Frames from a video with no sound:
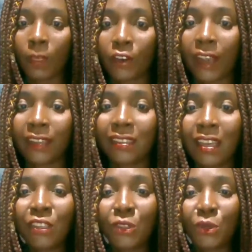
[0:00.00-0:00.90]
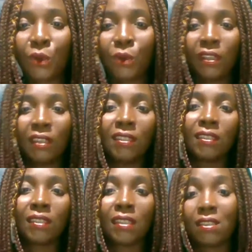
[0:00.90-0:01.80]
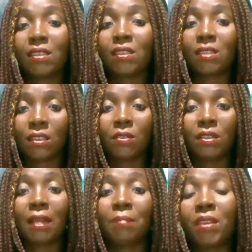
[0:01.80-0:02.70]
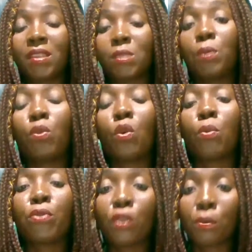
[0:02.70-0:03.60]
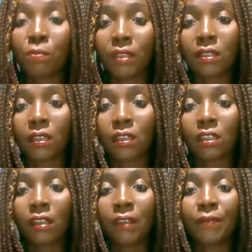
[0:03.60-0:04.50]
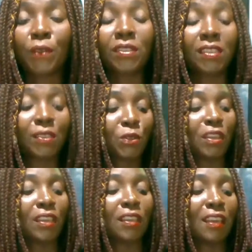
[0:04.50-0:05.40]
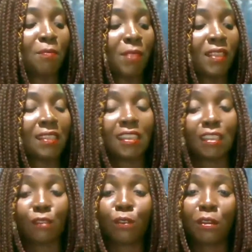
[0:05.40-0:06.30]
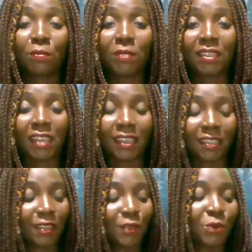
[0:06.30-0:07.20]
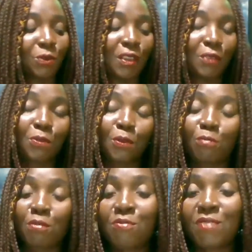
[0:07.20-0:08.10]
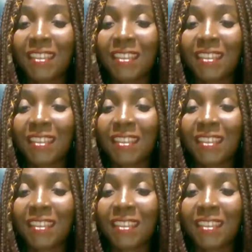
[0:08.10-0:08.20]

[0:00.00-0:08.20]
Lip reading: right? So this is the secret that makes people open your message. There was a message, a follow-up message I sent to a group of people